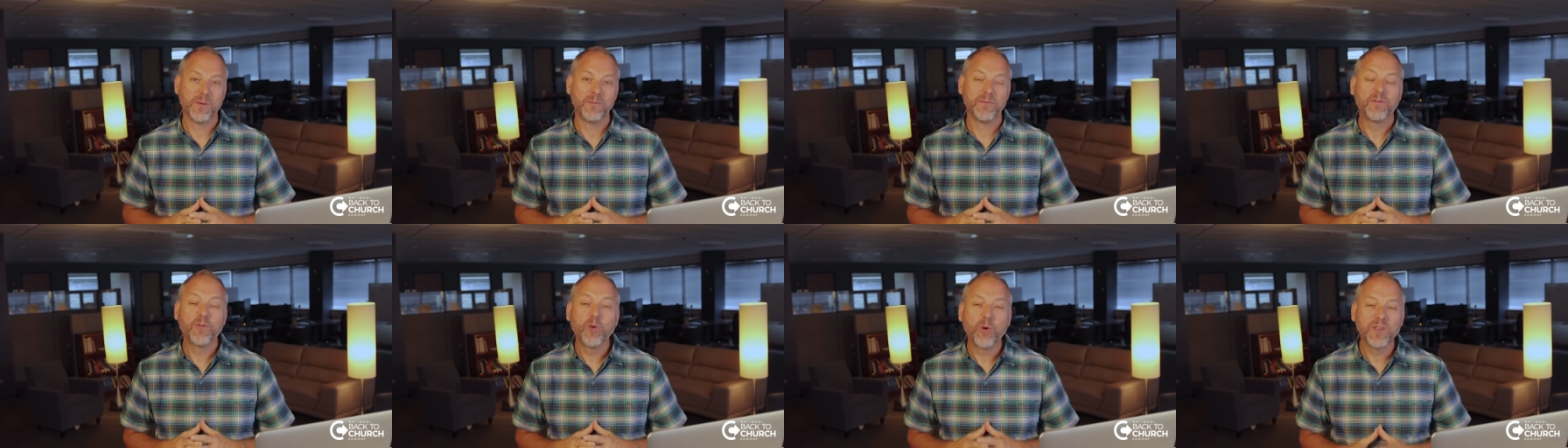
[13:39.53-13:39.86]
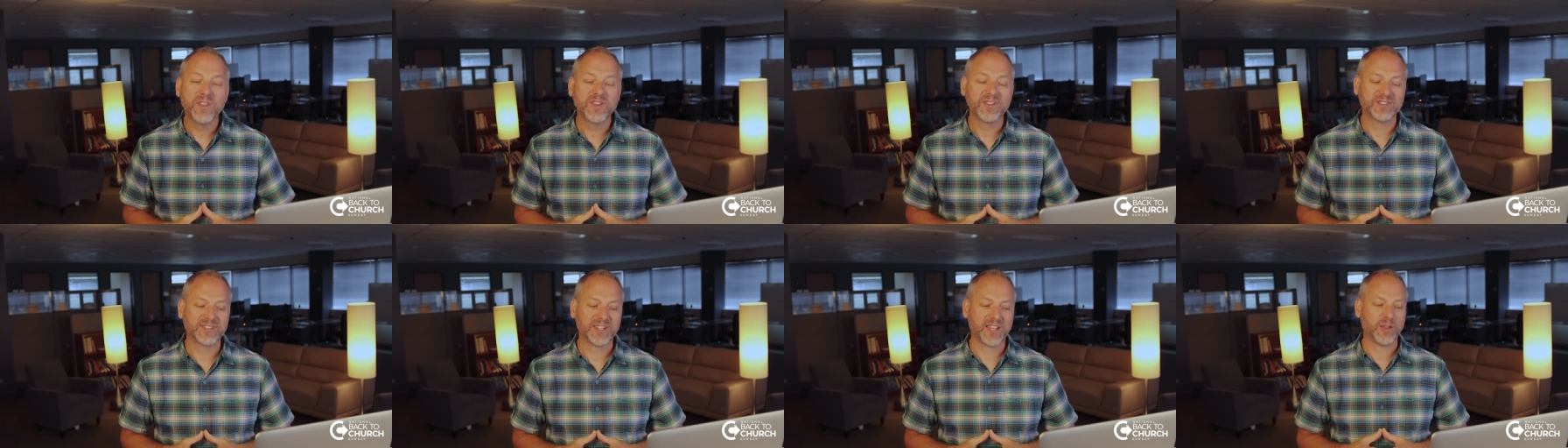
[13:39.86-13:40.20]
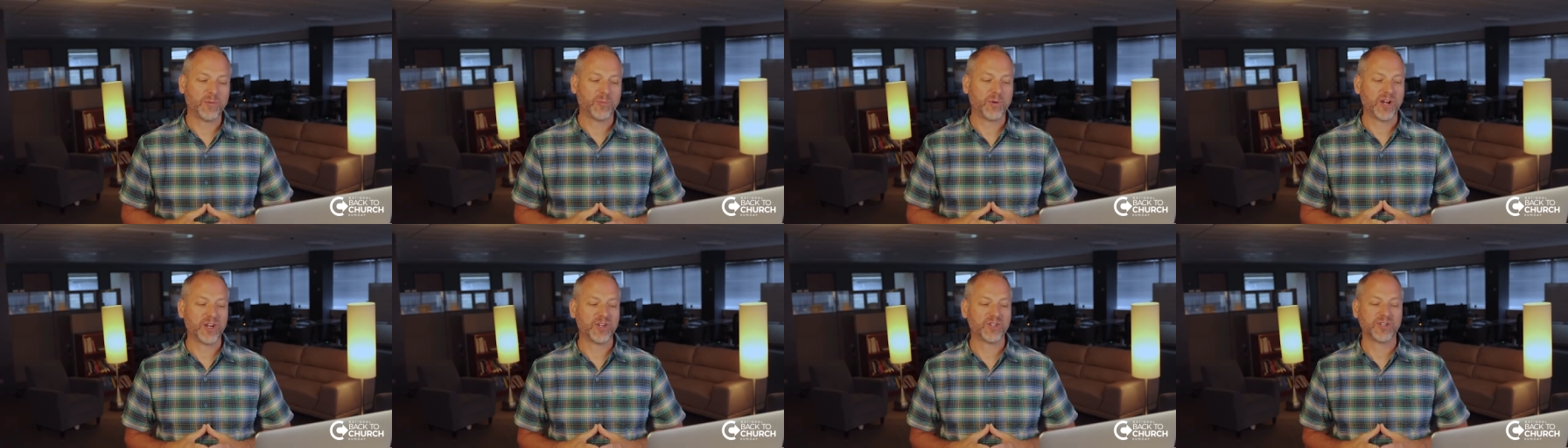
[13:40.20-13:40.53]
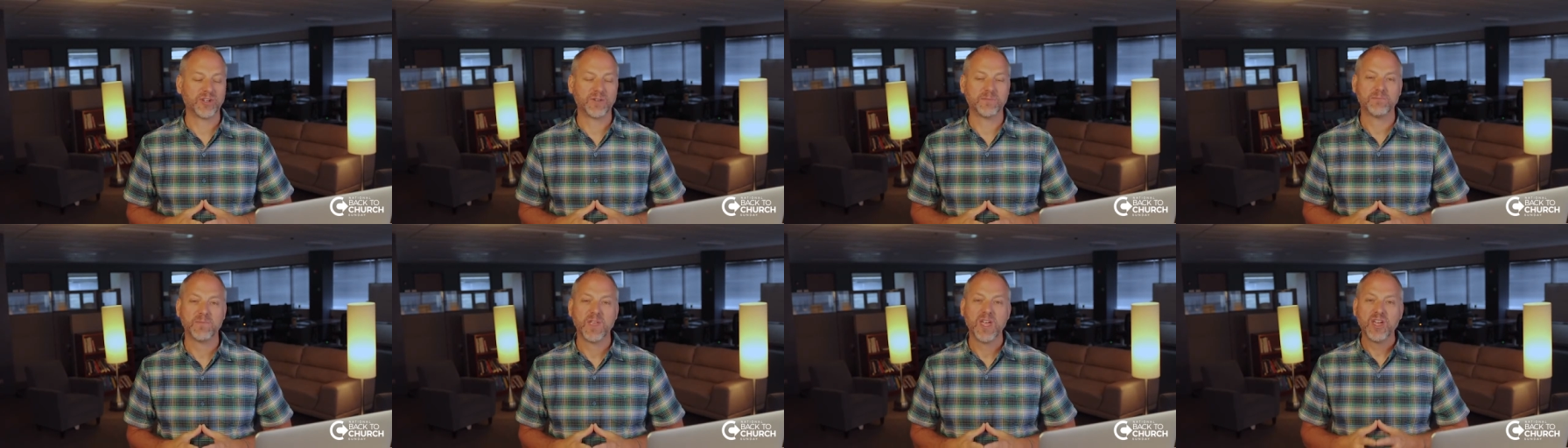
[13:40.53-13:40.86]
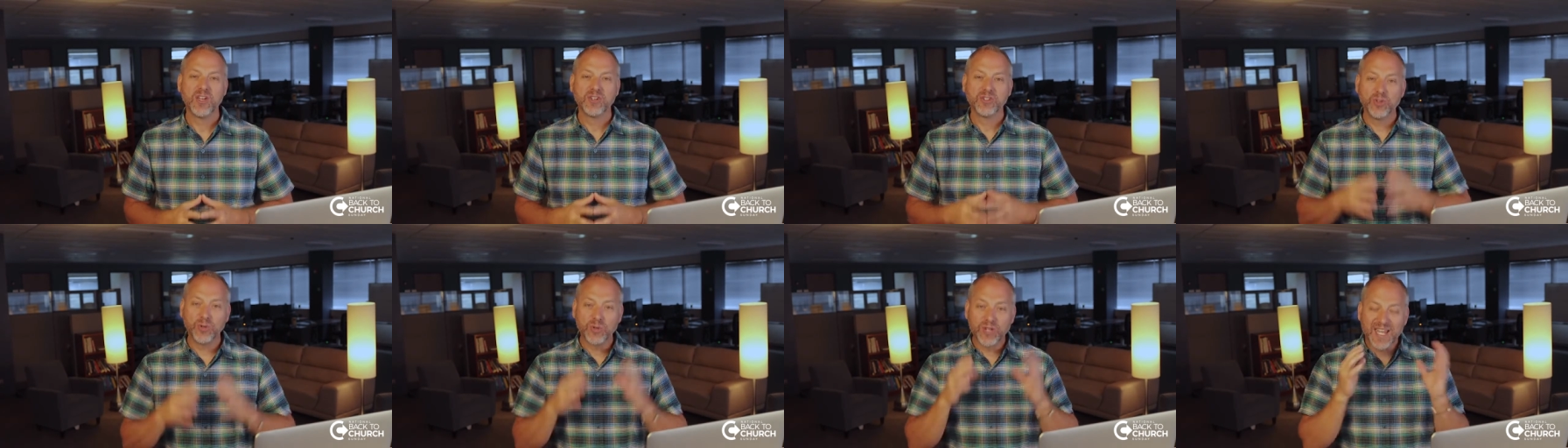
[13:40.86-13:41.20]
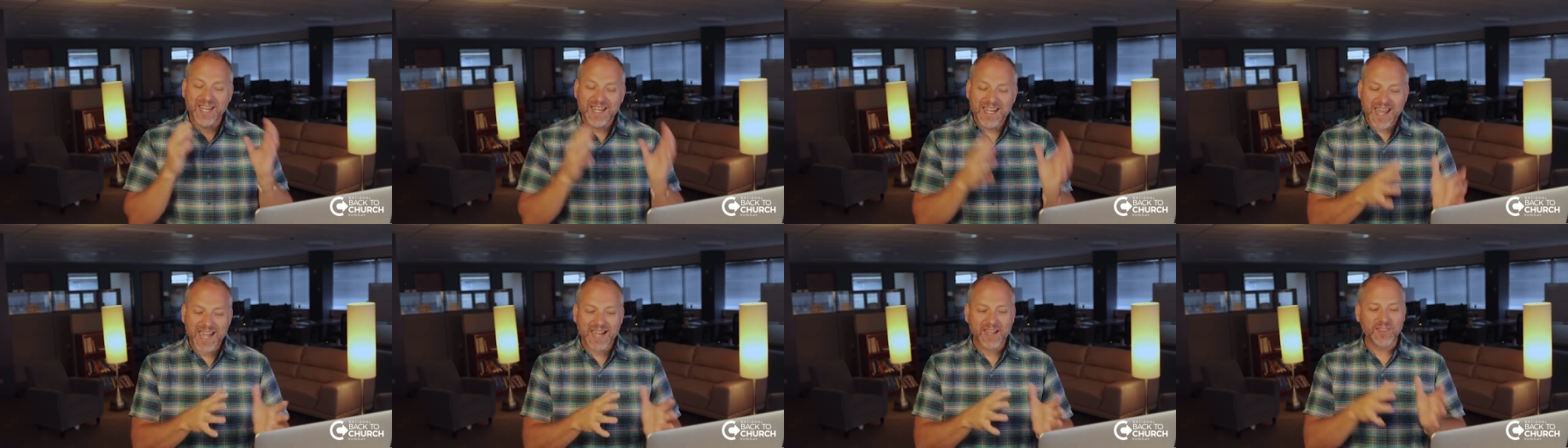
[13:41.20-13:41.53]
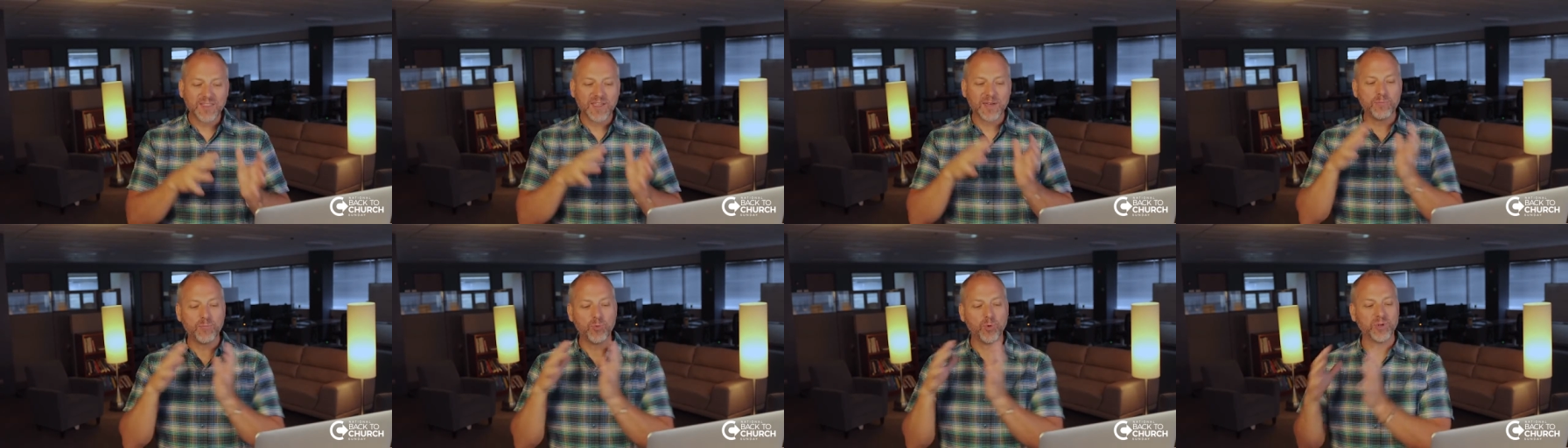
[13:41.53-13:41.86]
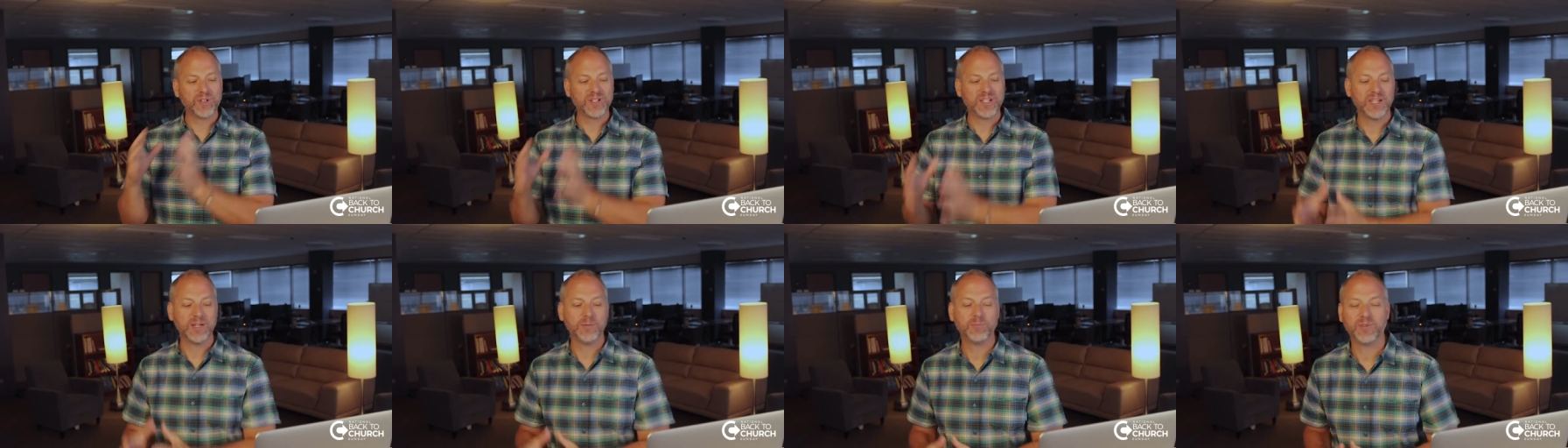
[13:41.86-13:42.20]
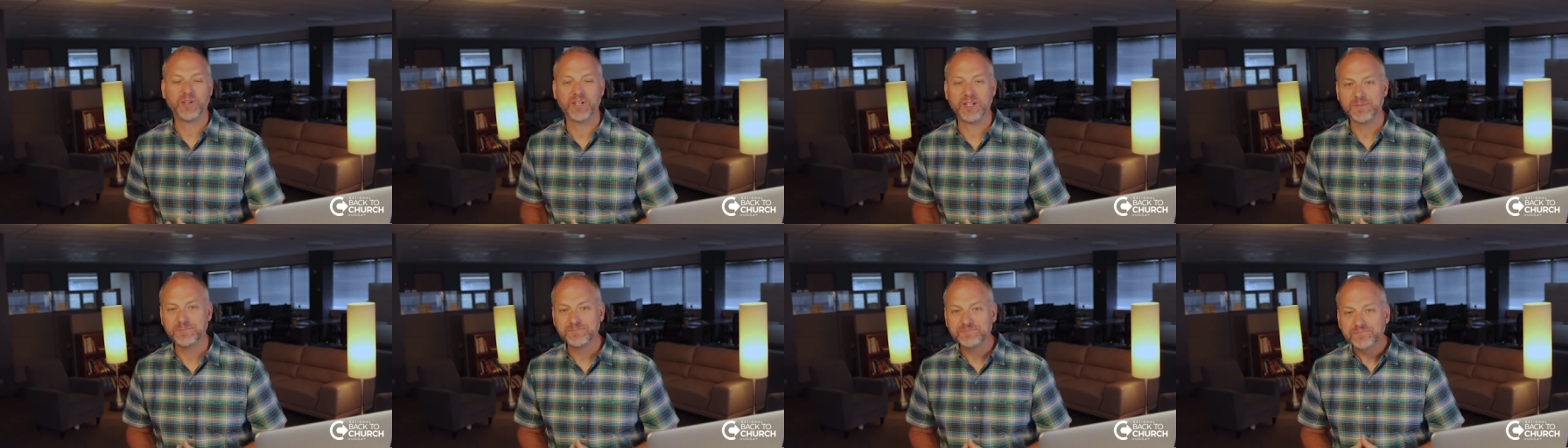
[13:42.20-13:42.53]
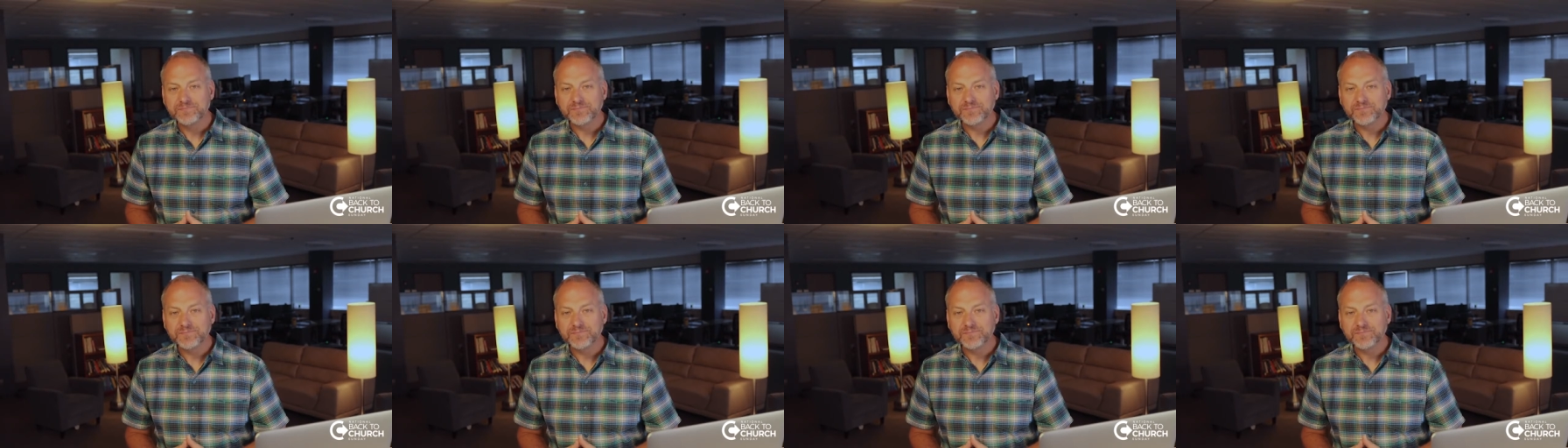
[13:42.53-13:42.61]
for this celebration, to connect them more deeply.